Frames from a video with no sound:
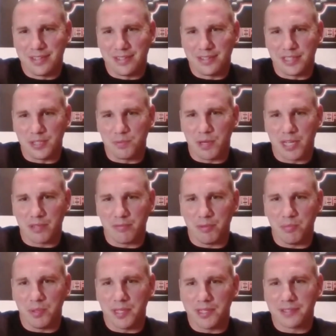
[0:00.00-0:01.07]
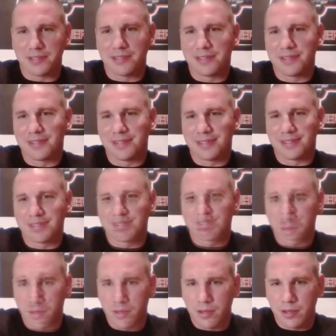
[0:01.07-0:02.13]
She's probably going to be pissed.
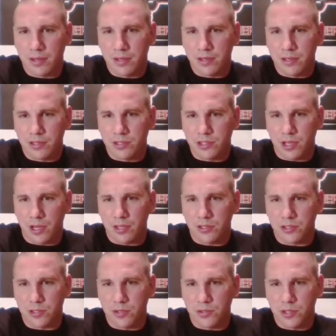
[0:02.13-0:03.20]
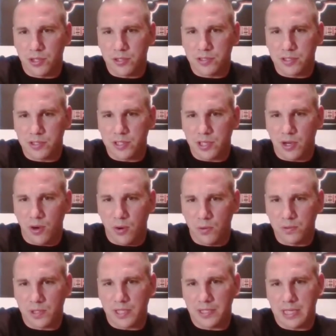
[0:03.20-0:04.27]
Sean, dude, yours is the
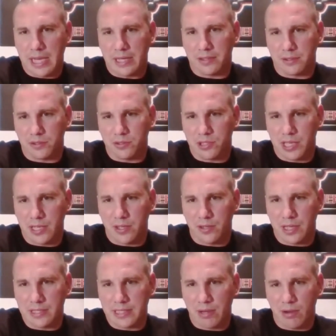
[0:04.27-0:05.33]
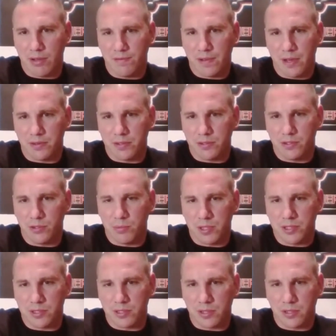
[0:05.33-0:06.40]
only tactical channel. That's how I found you 2
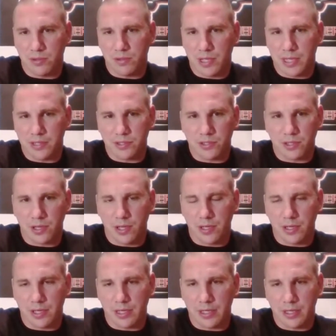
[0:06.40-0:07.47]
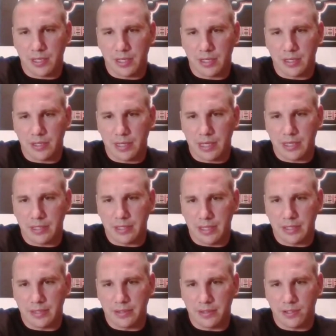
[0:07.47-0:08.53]
months ago. Thanks, Sean. And
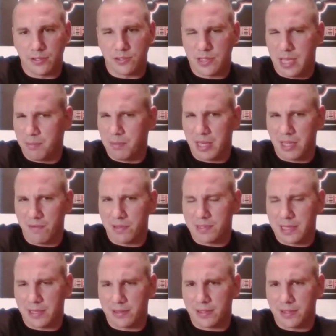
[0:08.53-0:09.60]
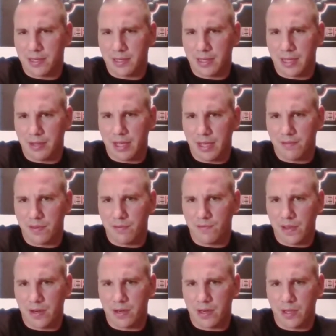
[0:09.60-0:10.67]
I there's not many of us out there. I
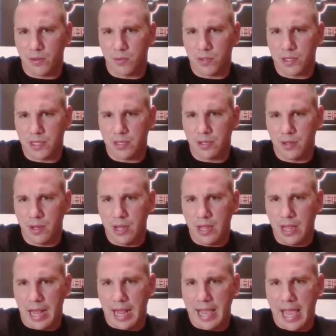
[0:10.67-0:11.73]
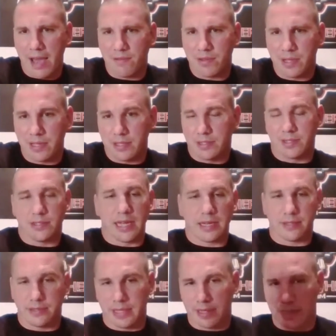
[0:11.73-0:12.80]
haven't found another one that I haven't, and this is
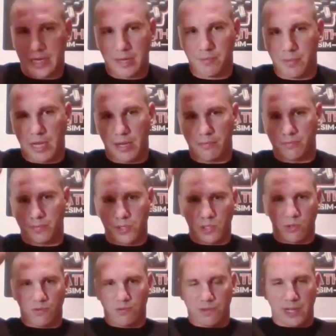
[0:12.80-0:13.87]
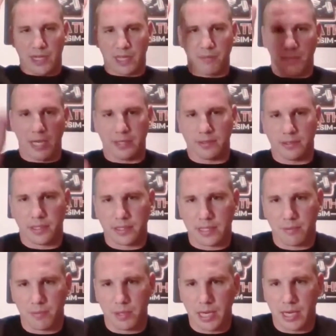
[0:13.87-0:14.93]
not to say that I'm so fucking amazing
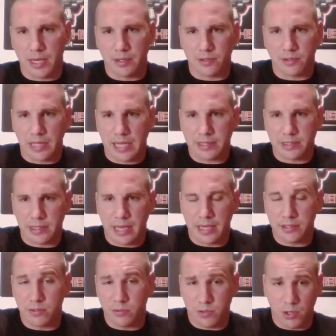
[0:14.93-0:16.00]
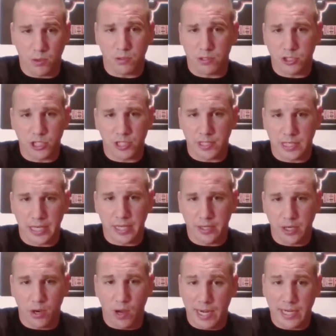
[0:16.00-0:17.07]
because I'm not. There's lots of guys who know the shit that I
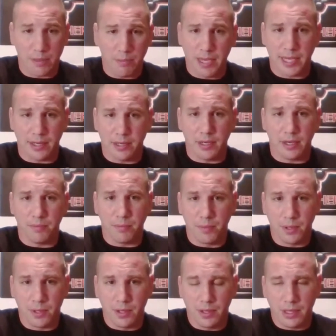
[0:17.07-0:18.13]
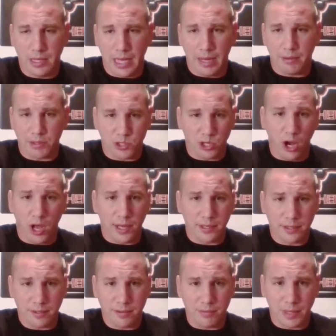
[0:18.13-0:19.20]
know. I didn't make it up. I was
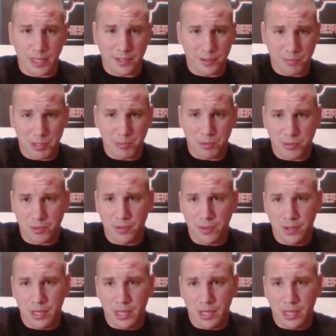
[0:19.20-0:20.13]
taught by other people.